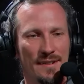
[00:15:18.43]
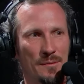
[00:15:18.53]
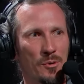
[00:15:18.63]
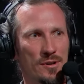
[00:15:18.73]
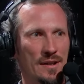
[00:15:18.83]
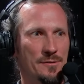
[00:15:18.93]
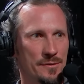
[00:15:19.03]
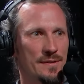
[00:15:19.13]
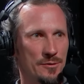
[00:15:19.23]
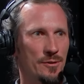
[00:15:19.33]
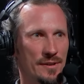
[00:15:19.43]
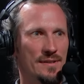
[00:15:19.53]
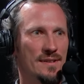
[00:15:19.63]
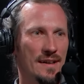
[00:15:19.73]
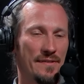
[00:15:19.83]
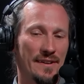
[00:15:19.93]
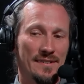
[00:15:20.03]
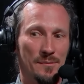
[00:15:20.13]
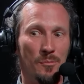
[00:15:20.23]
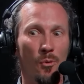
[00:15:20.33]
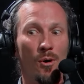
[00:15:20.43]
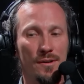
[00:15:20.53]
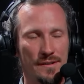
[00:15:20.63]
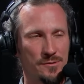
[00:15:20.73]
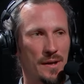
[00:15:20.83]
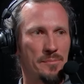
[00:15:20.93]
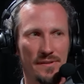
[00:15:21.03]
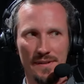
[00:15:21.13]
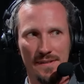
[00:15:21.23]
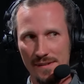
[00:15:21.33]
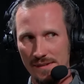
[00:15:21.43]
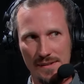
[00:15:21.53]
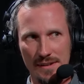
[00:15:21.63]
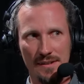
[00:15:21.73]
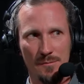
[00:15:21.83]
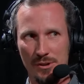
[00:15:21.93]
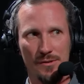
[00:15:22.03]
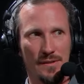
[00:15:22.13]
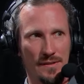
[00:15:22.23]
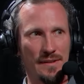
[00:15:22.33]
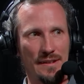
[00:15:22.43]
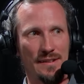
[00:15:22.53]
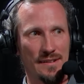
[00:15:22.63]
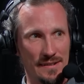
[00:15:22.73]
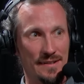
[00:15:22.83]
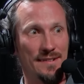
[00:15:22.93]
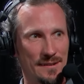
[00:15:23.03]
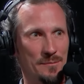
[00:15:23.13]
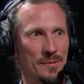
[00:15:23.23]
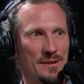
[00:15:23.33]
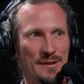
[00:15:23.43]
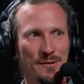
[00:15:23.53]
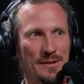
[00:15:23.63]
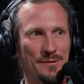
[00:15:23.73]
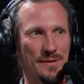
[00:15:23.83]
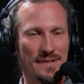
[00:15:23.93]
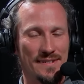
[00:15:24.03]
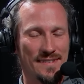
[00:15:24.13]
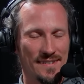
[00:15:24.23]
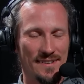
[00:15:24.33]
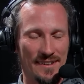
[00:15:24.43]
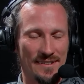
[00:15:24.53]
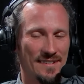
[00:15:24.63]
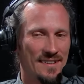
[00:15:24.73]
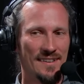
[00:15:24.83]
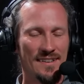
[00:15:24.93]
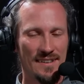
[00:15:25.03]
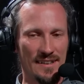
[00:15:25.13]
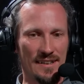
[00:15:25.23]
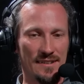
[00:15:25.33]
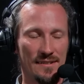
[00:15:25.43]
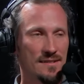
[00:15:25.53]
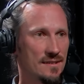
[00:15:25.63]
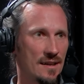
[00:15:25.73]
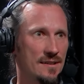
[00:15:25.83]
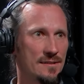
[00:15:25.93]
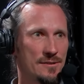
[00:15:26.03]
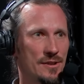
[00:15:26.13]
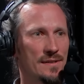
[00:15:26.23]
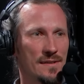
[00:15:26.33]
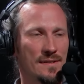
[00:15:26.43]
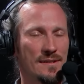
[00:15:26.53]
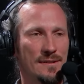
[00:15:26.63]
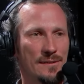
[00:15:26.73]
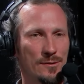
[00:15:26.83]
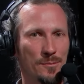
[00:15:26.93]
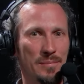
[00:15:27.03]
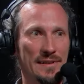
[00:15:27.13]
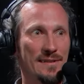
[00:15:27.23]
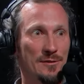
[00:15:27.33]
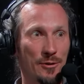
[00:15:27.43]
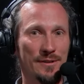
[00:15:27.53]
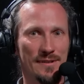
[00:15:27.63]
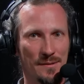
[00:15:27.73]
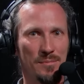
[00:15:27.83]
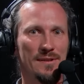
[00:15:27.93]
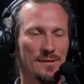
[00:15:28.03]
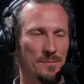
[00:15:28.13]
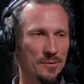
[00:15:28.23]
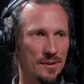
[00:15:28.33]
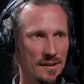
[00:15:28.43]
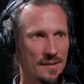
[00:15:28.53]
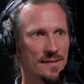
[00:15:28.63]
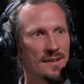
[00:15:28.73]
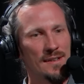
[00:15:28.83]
The more countries join, I think the more it represents the scene, because the scene is in many countries, it's again, and the higher the chances are. So please join us, please support us,